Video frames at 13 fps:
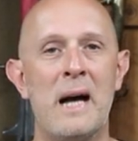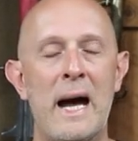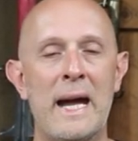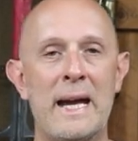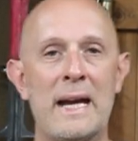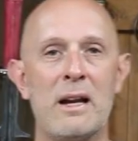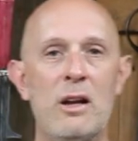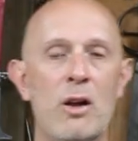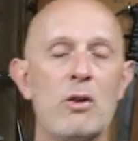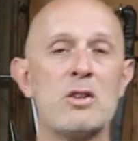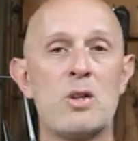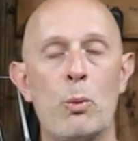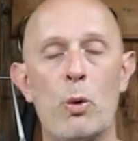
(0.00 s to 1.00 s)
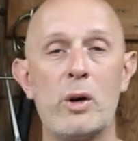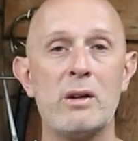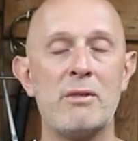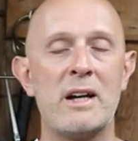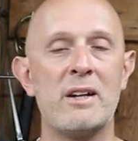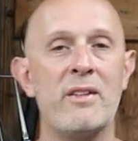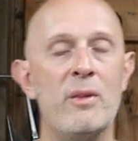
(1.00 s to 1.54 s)
a longsword, walking
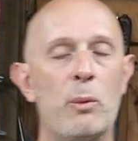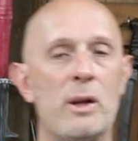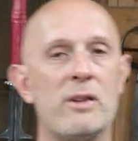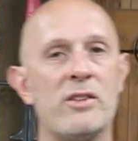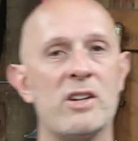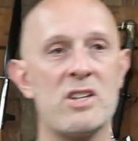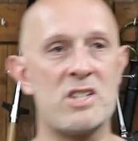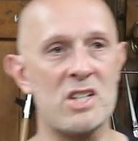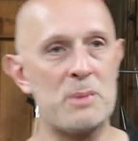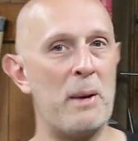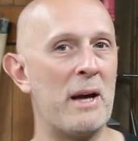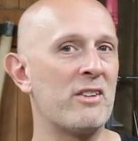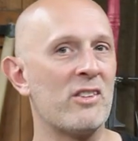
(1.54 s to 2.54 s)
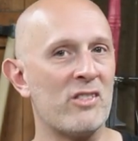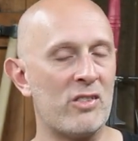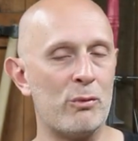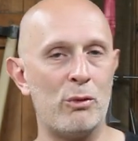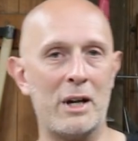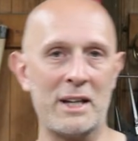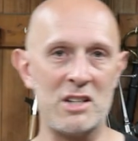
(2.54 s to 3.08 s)
around in the wilderness expecting to
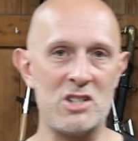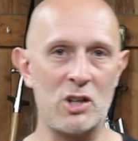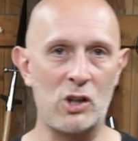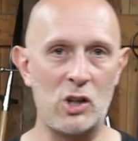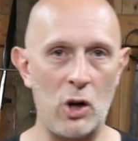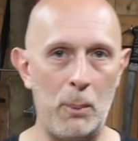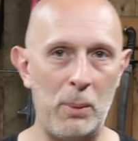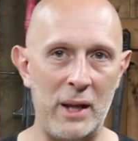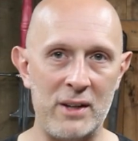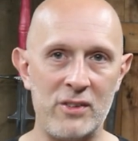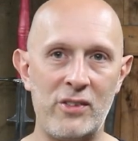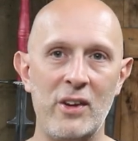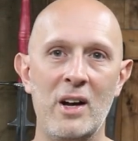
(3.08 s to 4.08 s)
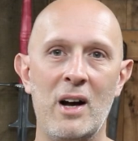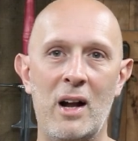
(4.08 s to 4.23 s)
run into goblins,